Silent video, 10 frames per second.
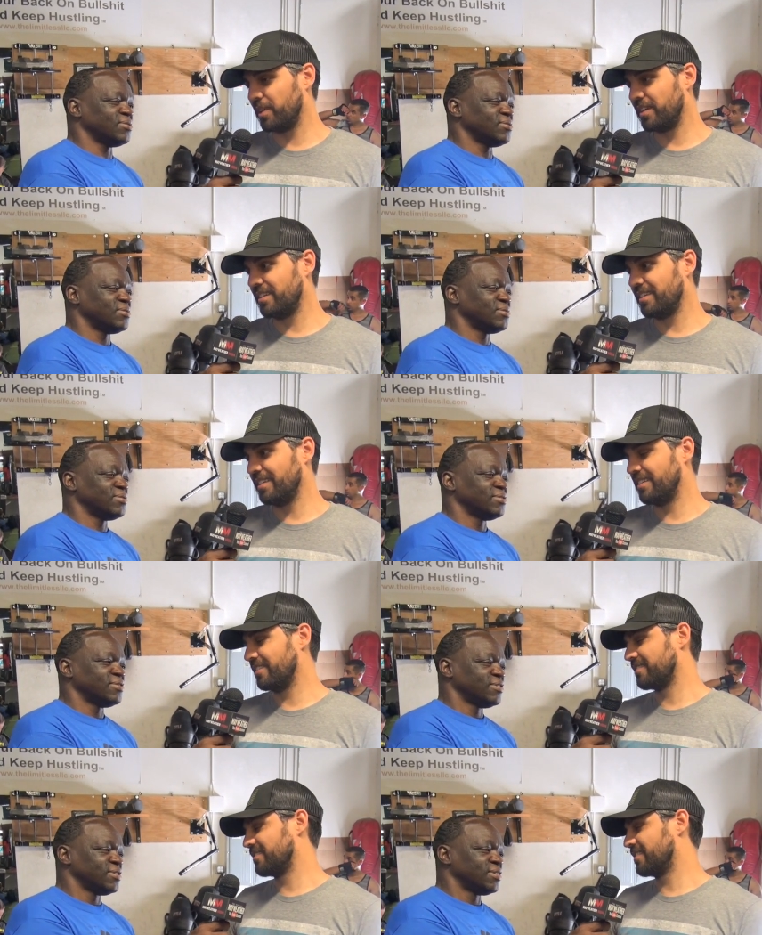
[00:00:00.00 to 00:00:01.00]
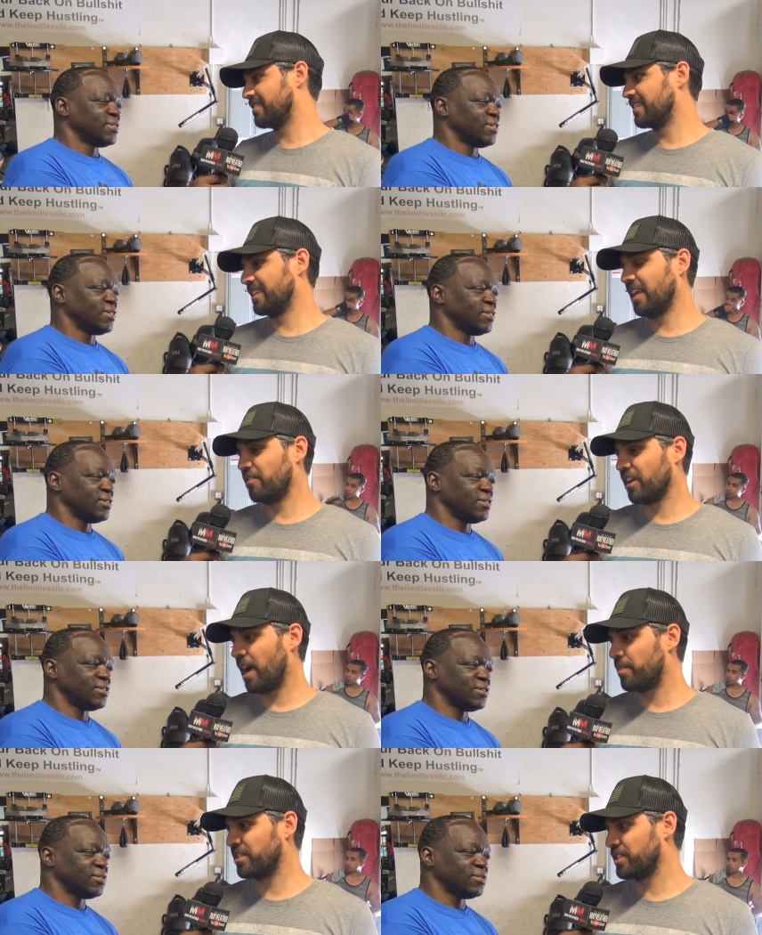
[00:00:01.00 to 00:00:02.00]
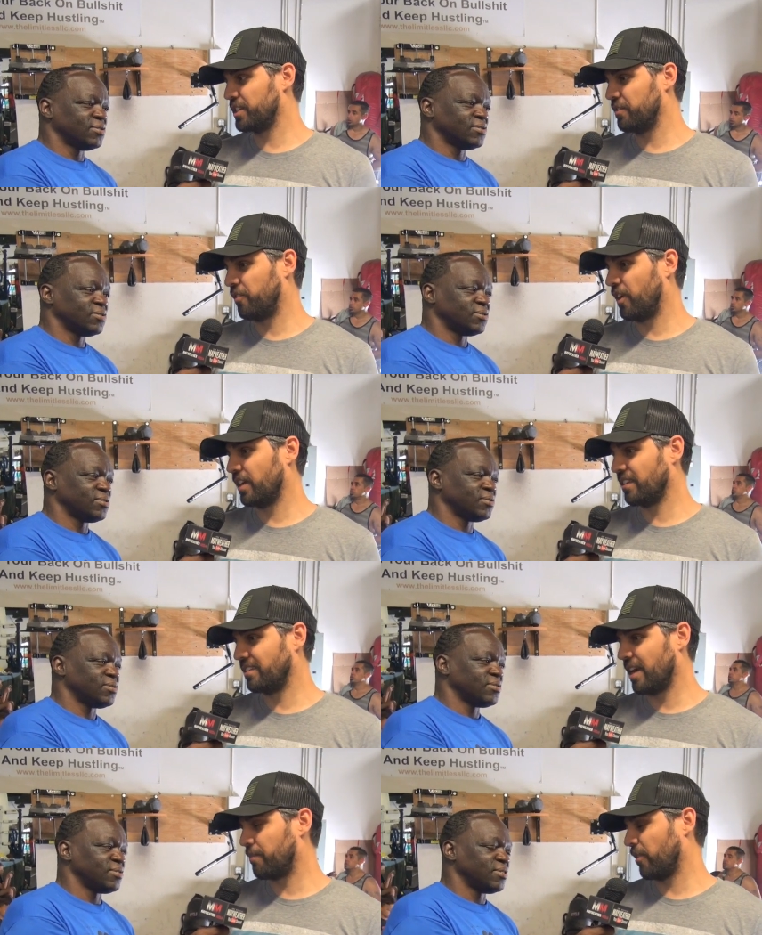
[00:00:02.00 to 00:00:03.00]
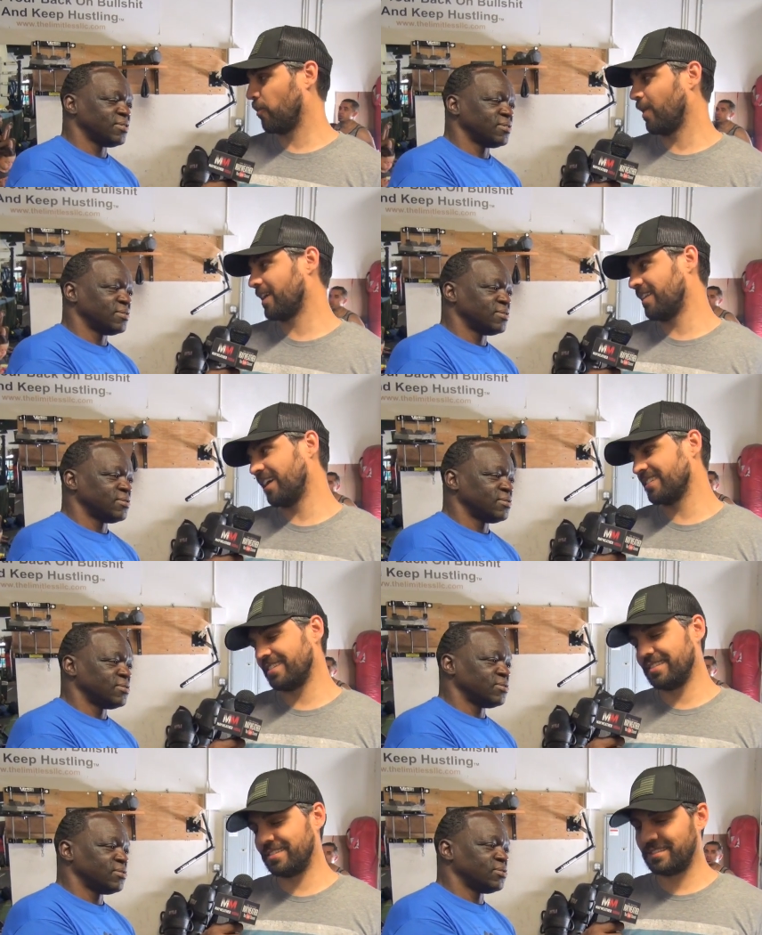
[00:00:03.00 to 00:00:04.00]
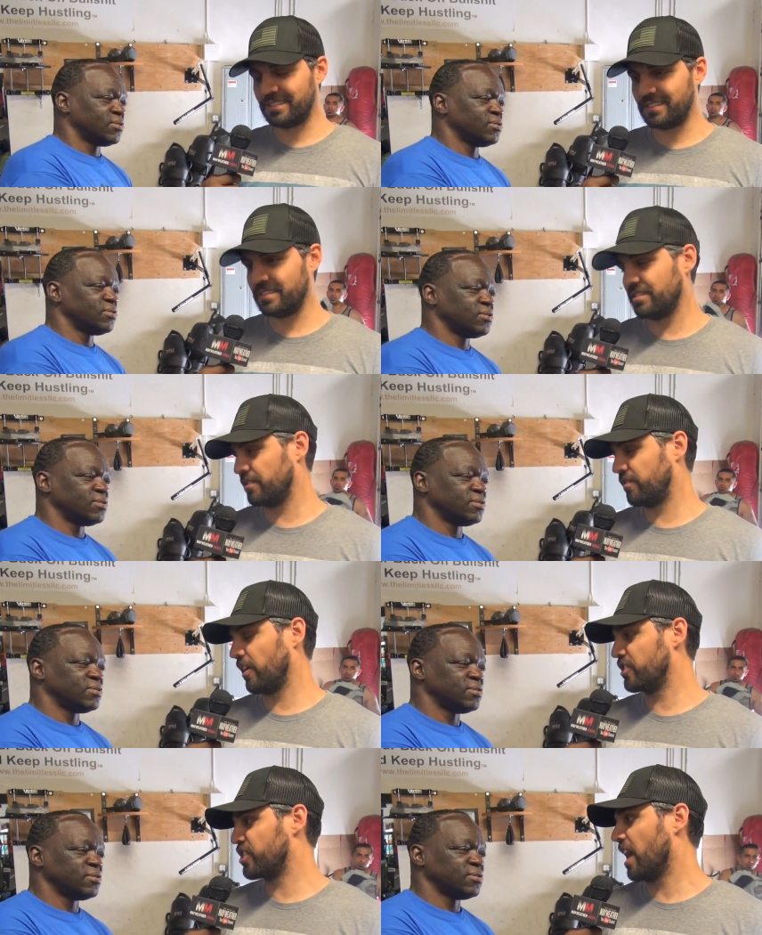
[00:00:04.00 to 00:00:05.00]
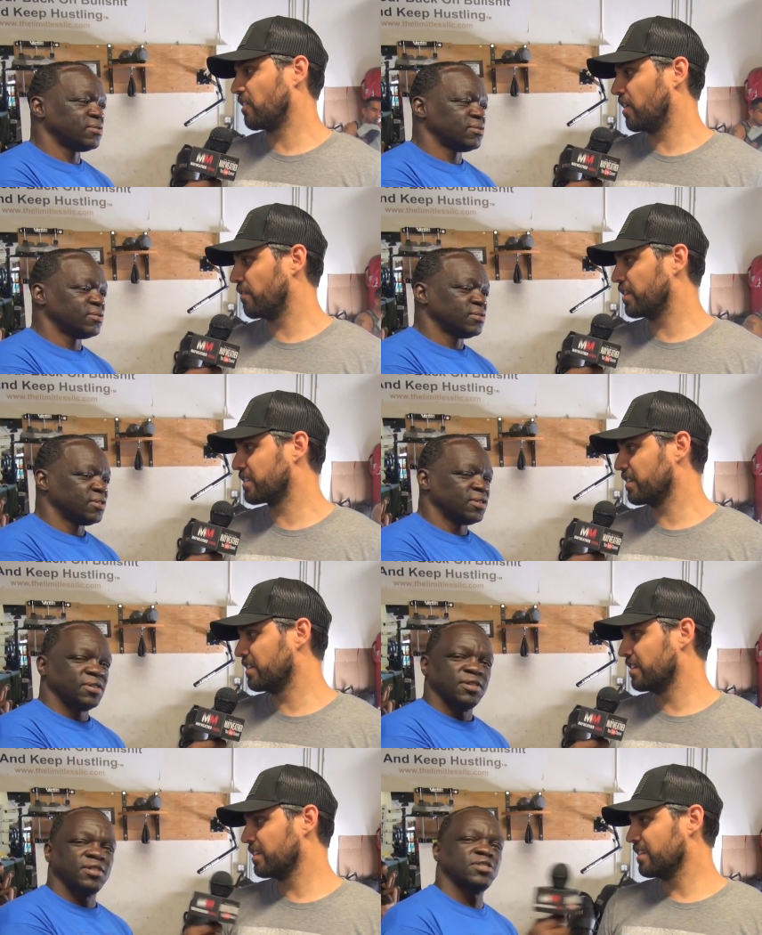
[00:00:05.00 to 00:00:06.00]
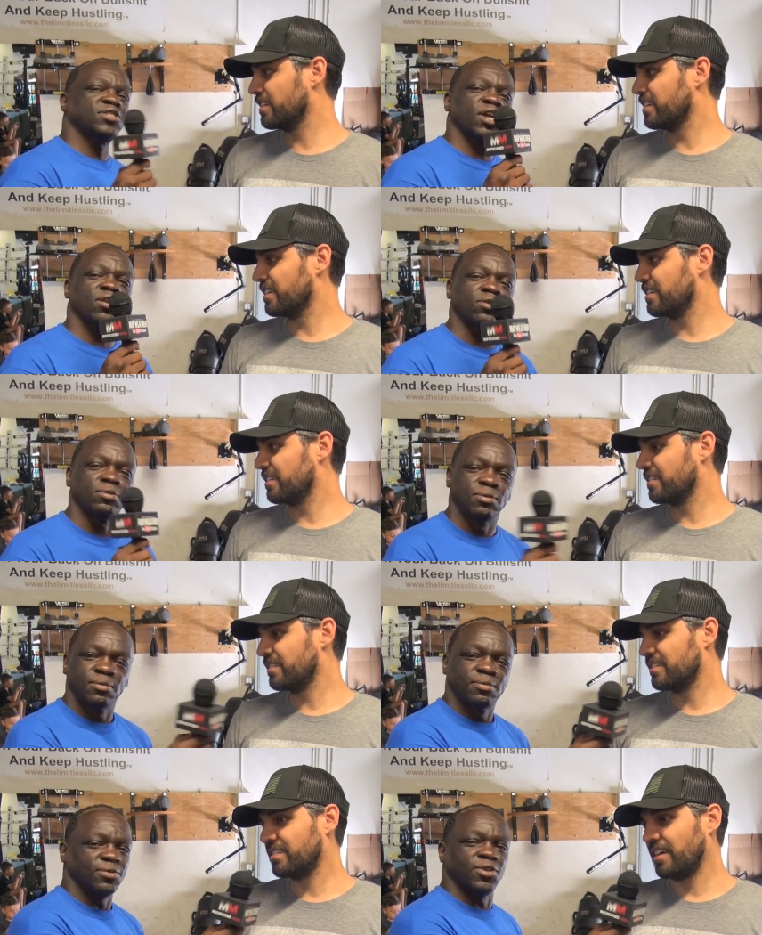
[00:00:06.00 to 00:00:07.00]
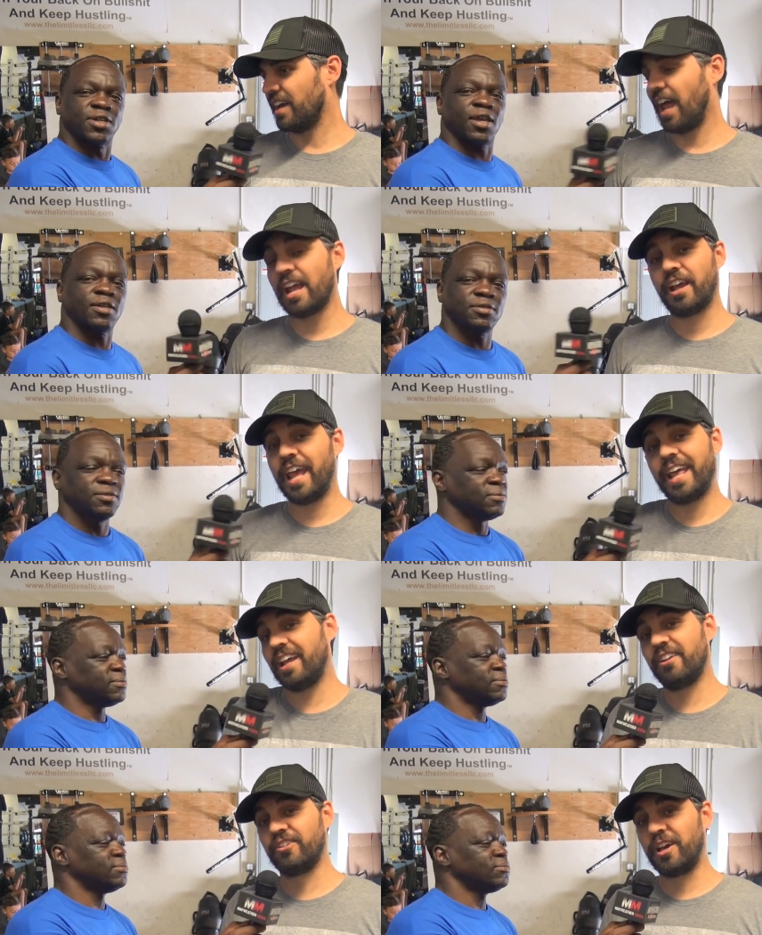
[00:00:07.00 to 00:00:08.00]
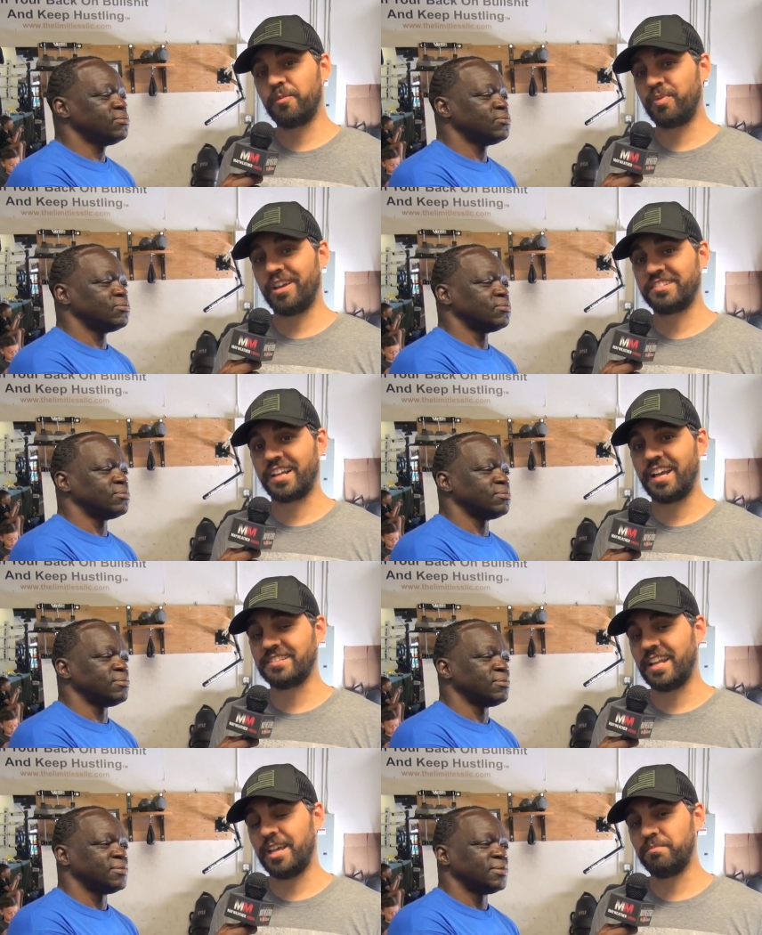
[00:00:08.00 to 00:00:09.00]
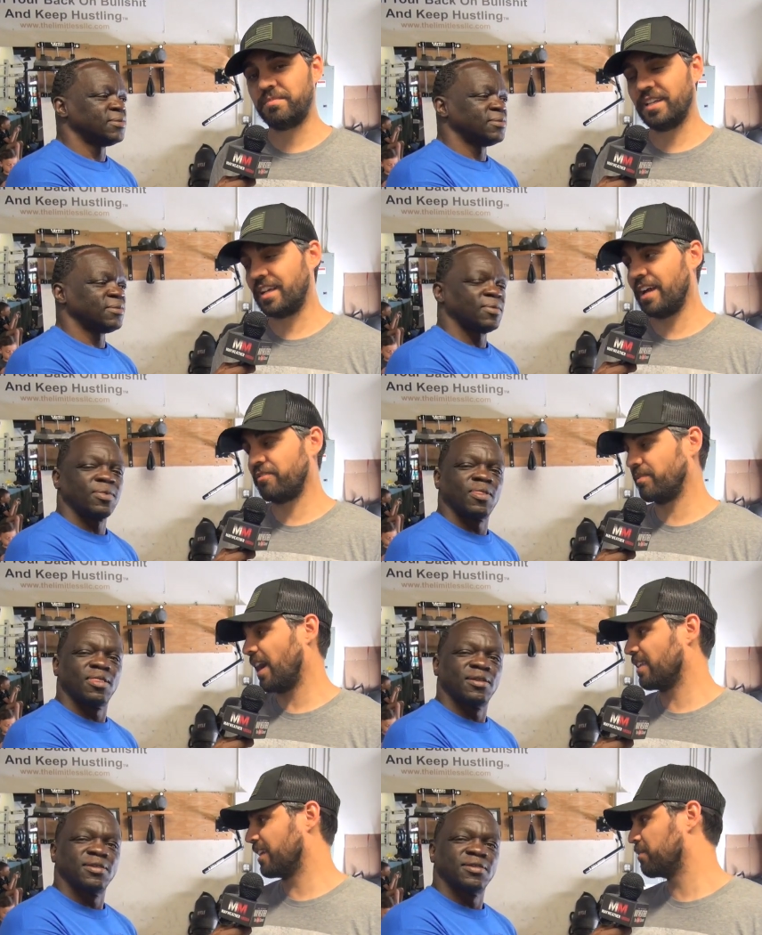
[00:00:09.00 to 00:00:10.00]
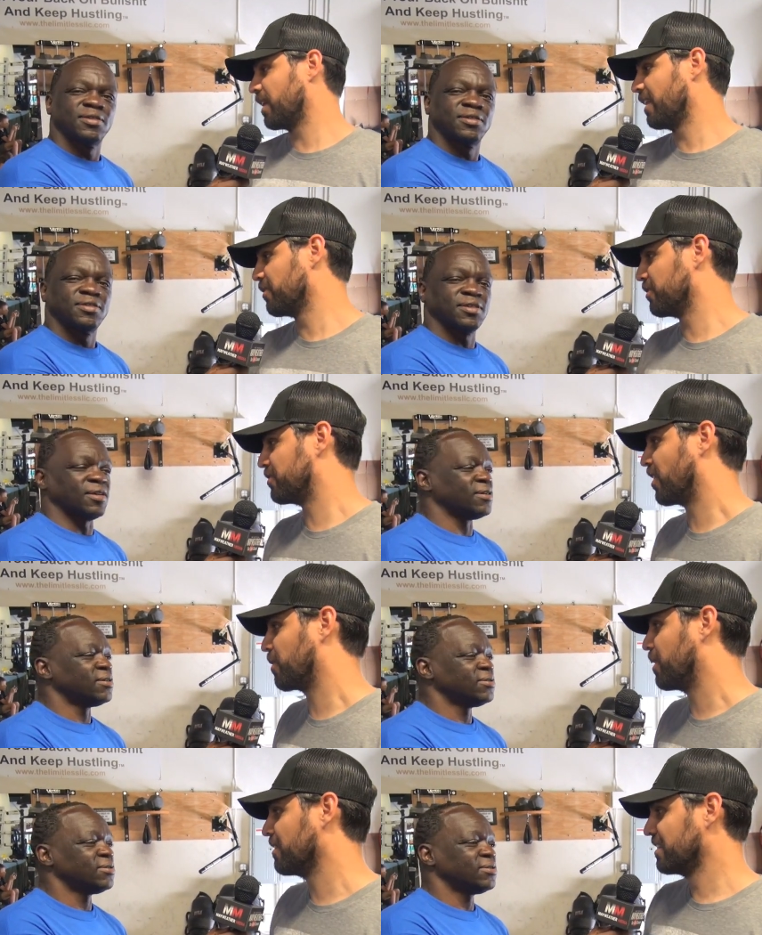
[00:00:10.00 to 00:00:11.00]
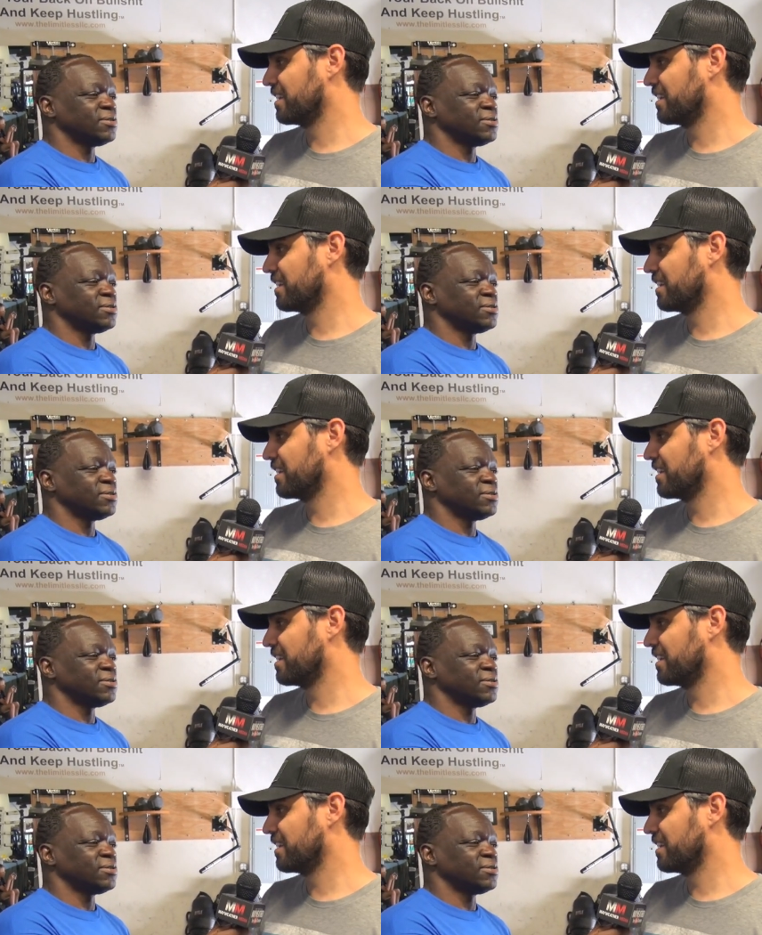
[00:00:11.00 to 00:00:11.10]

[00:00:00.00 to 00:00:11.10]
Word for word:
Speaker 1: but you know, the level of competition he fought and the depth of the weight class is is very shallow, obviously.
Speaker 2: Shallow. And I,
Speaker 1: and I don't know how to pronounce the guy's name, the guy from Thailand, but I know what you're talking about.